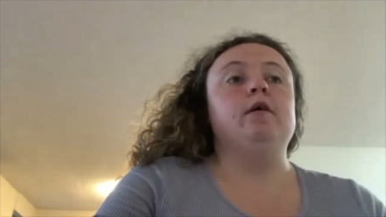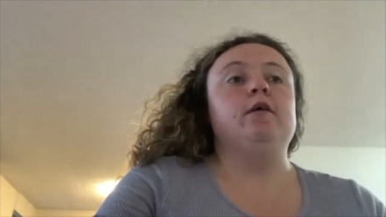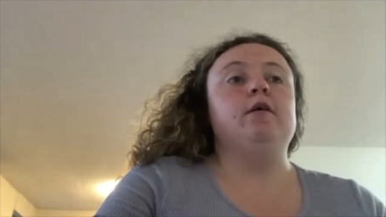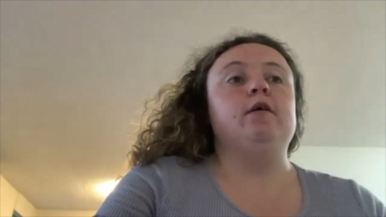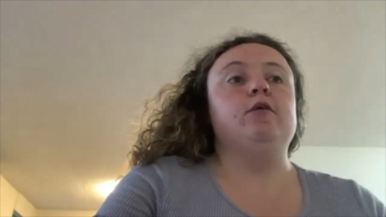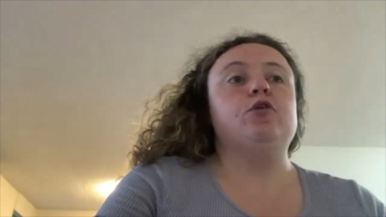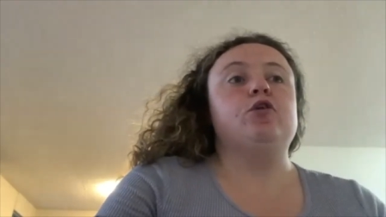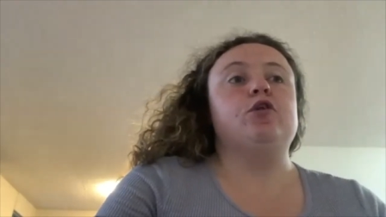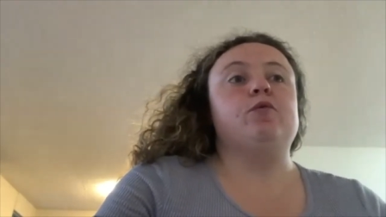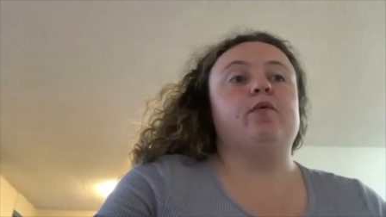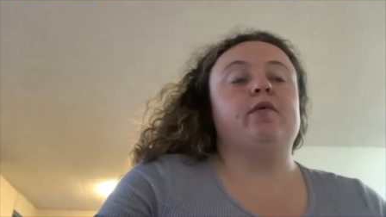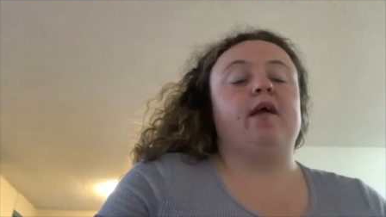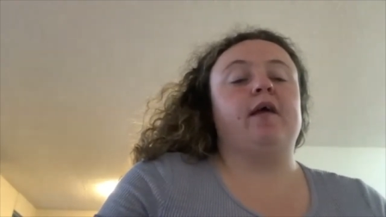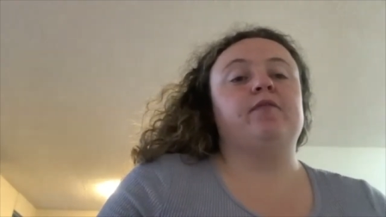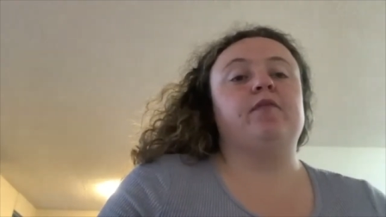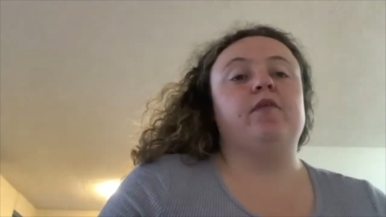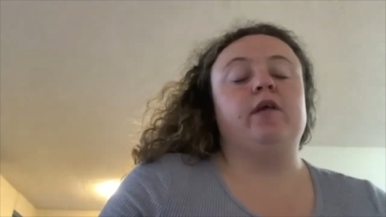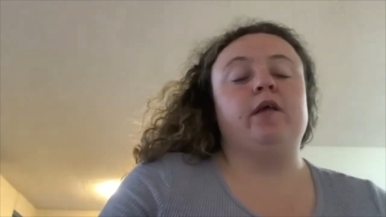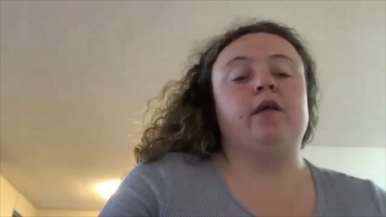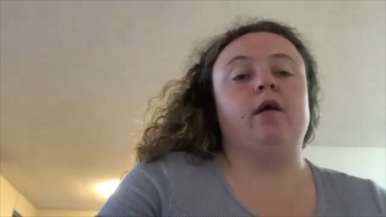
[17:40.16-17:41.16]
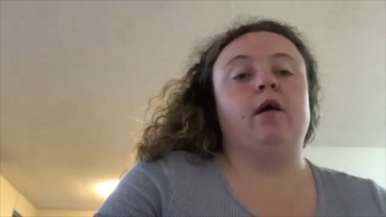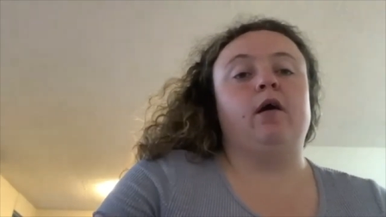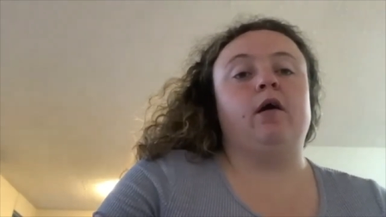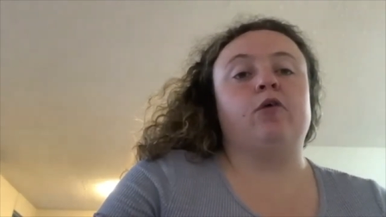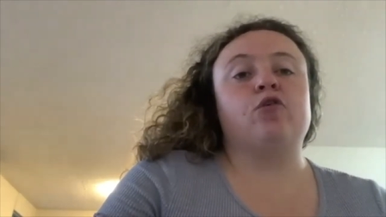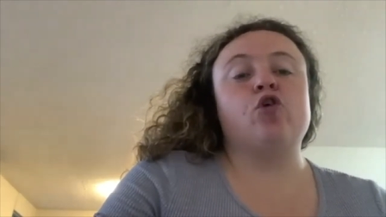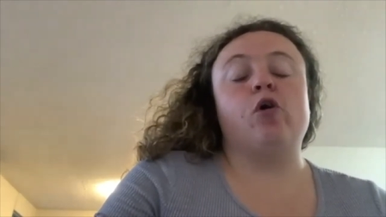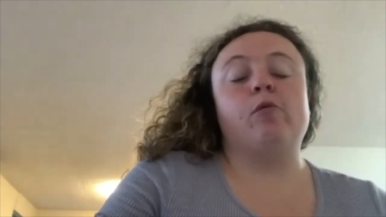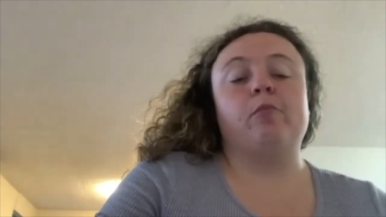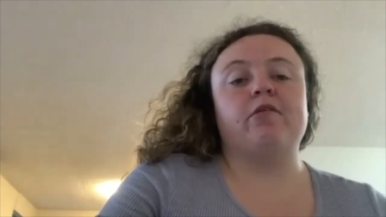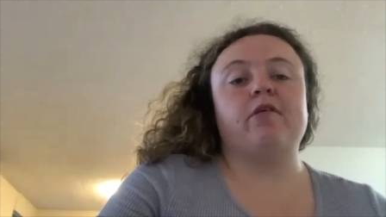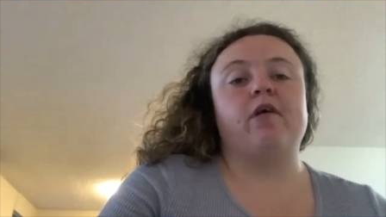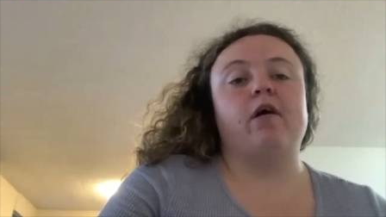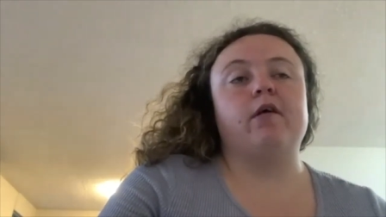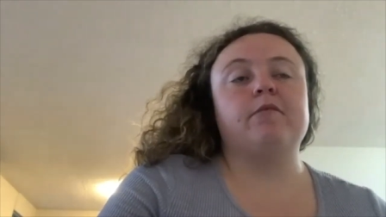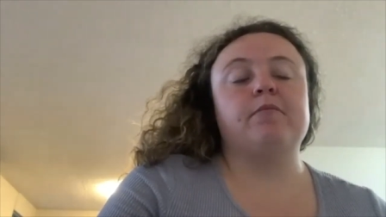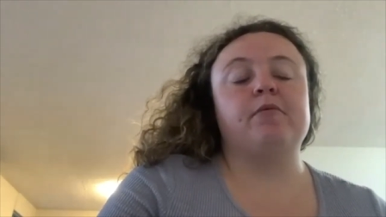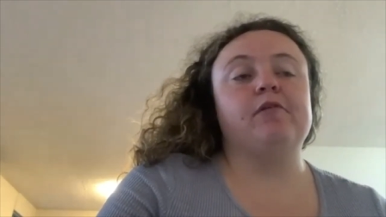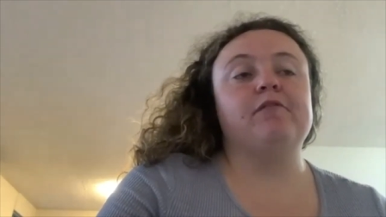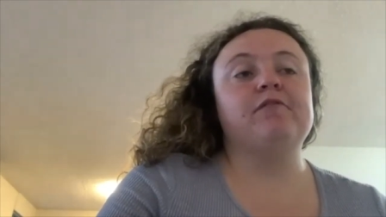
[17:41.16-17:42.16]
she was at the Chalmers
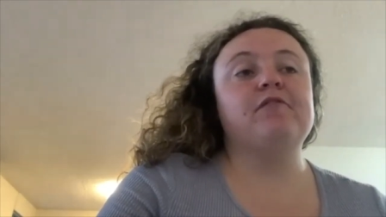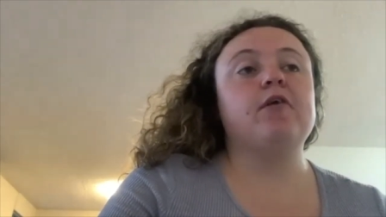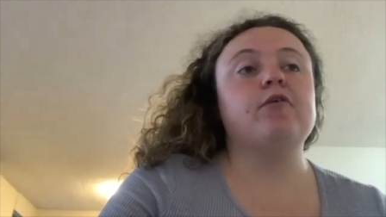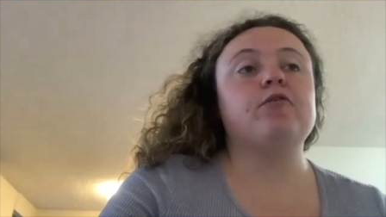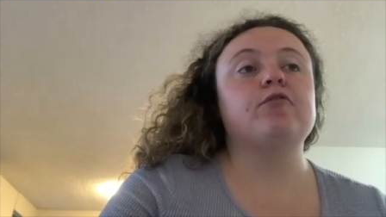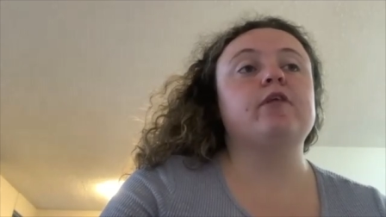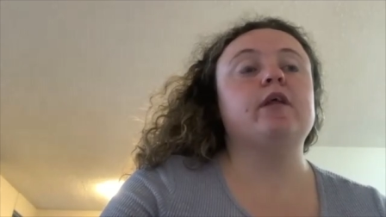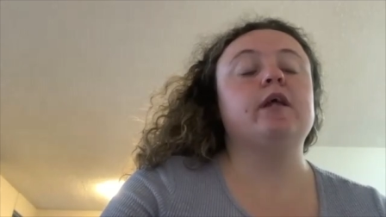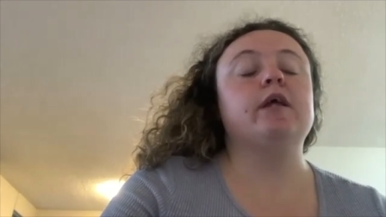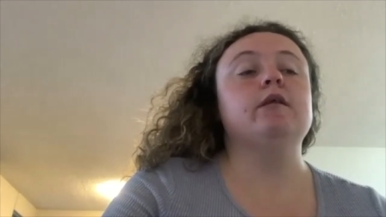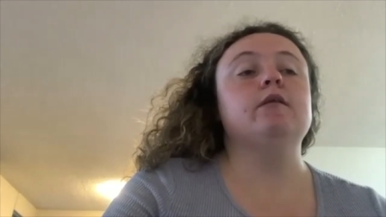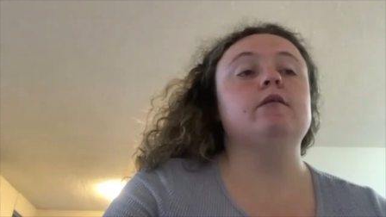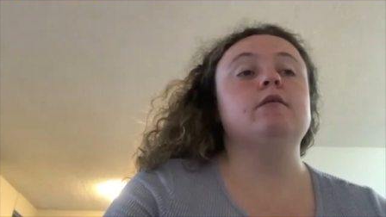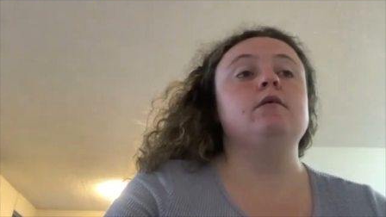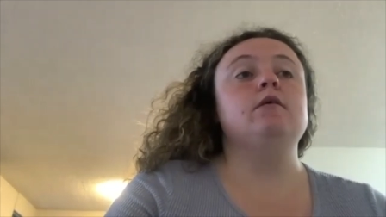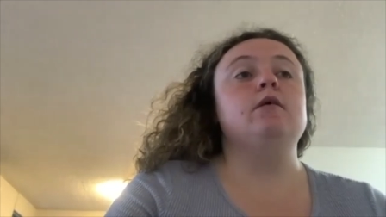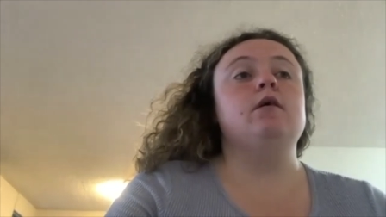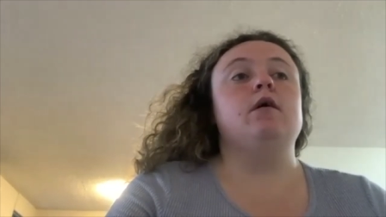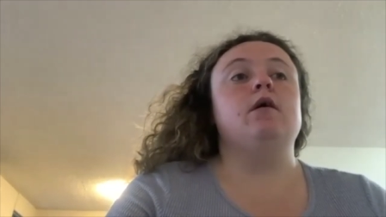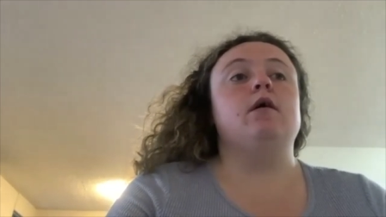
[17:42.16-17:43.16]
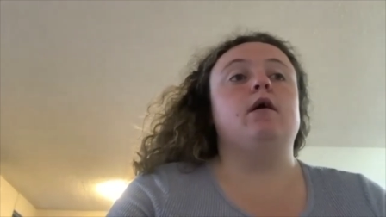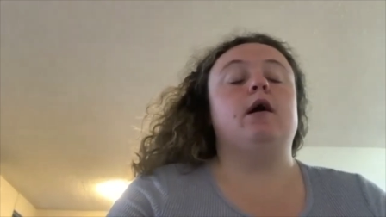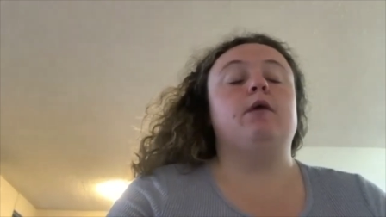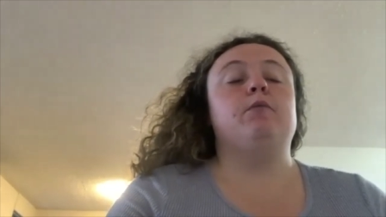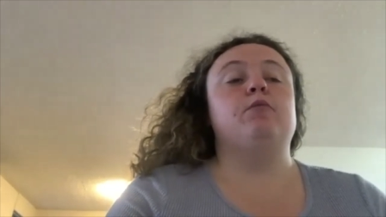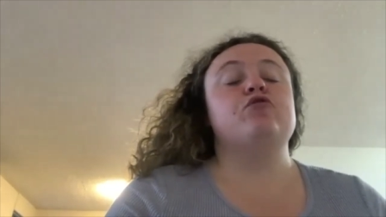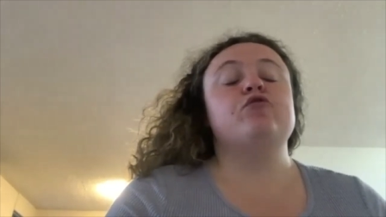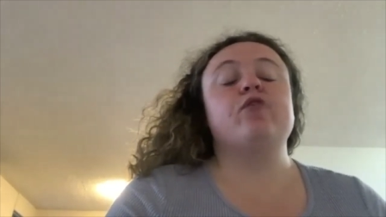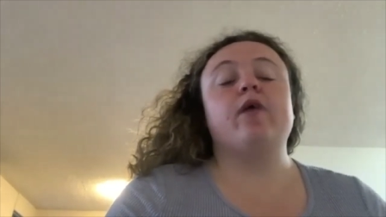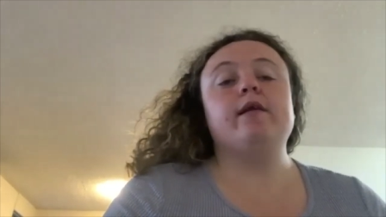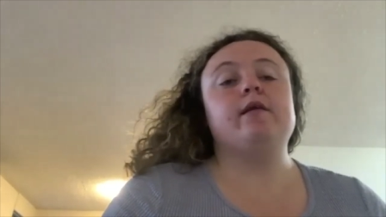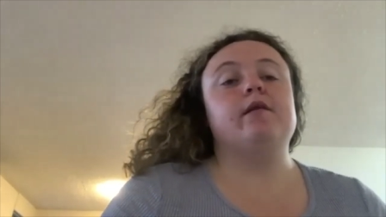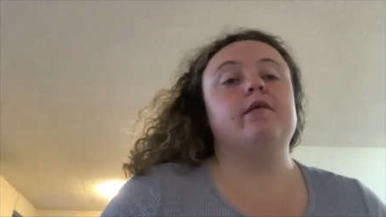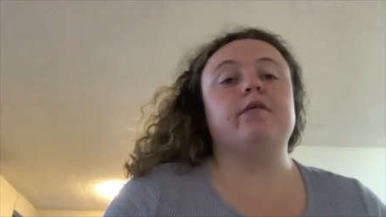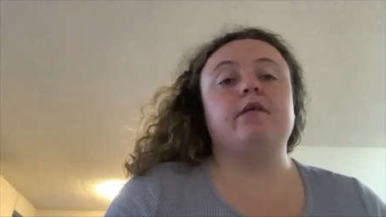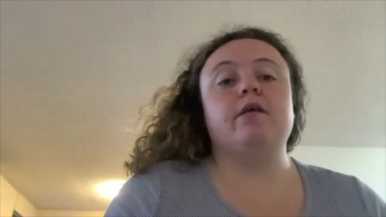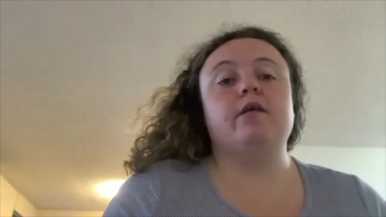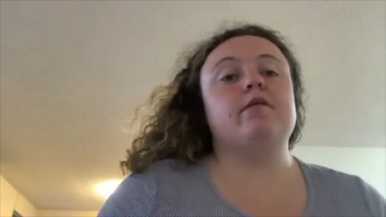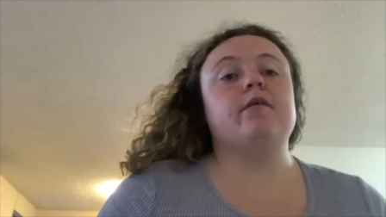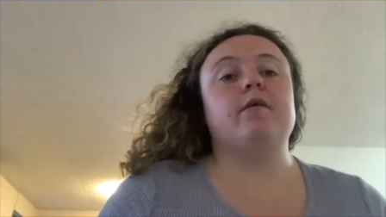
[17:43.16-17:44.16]
Hospital in Fredericton, was trying to
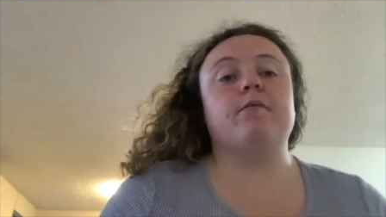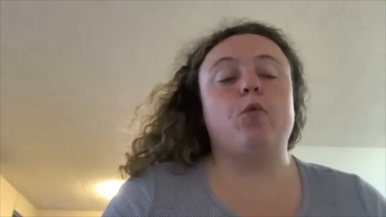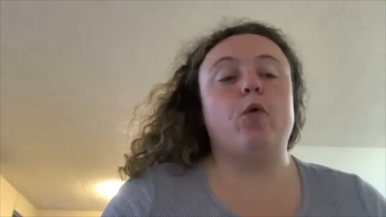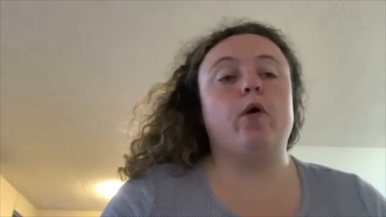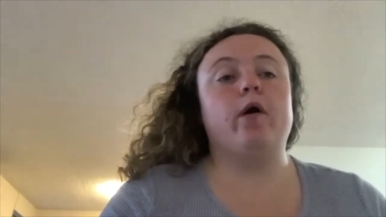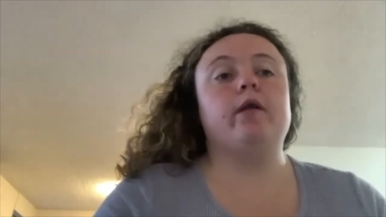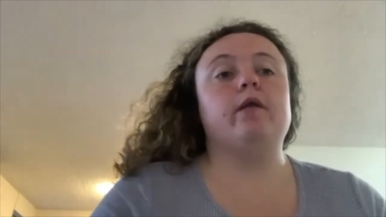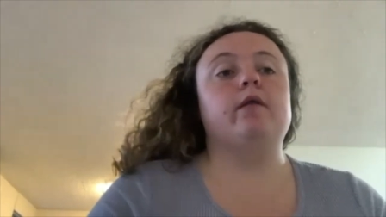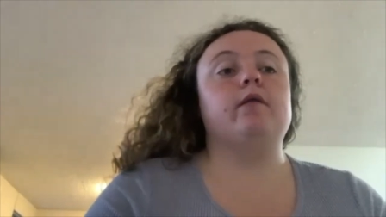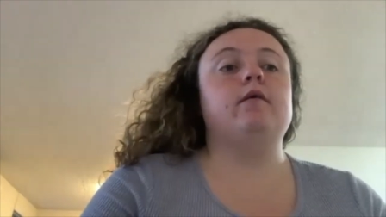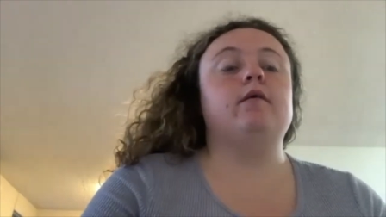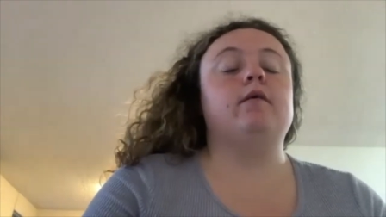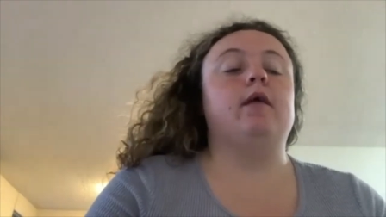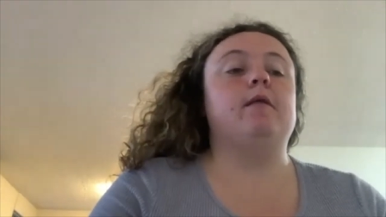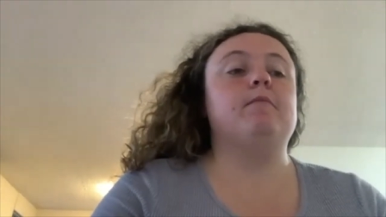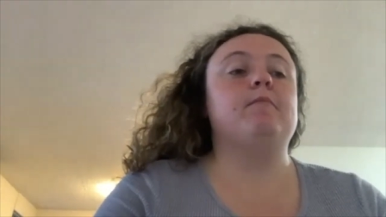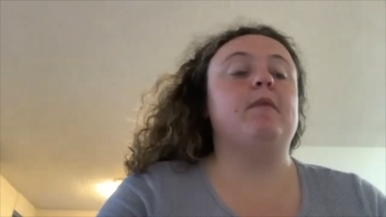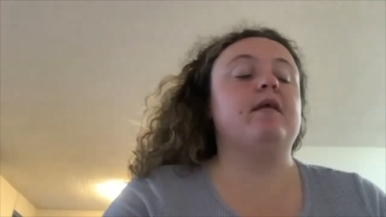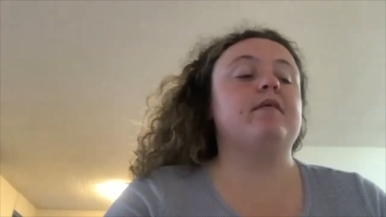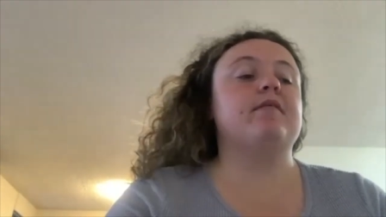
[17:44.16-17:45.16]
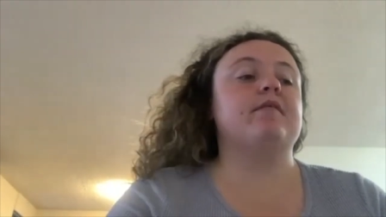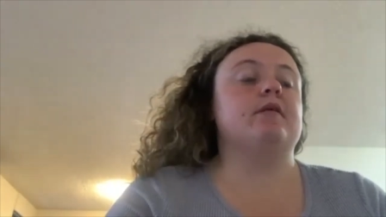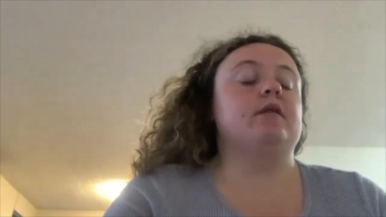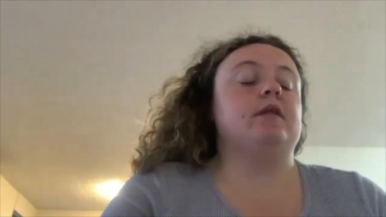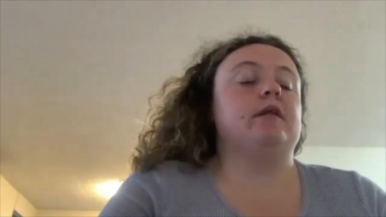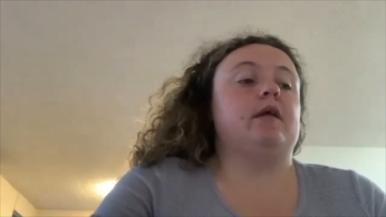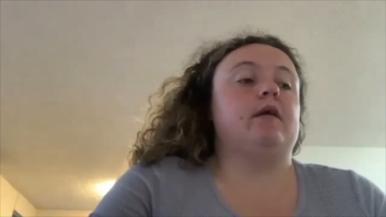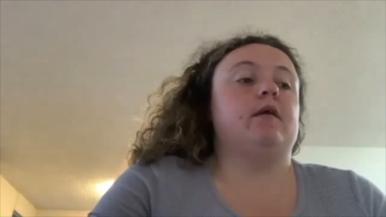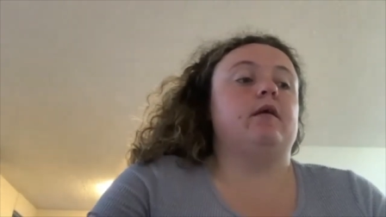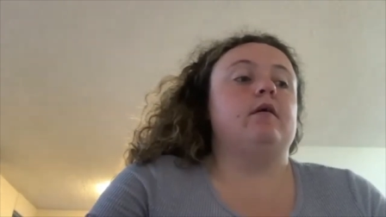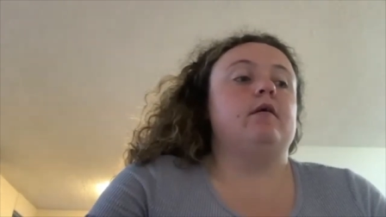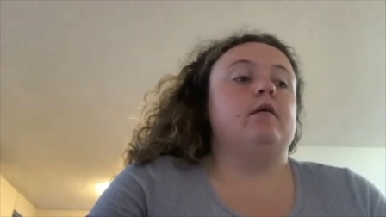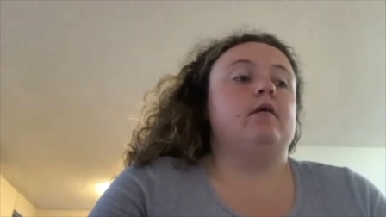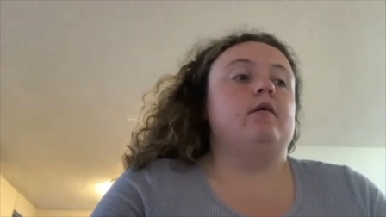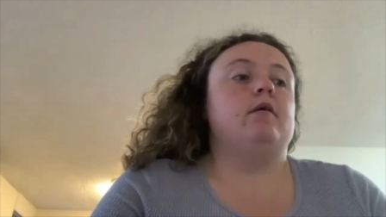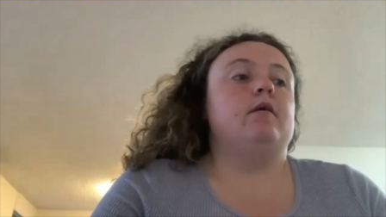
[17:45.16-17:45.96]
see someone, and basically,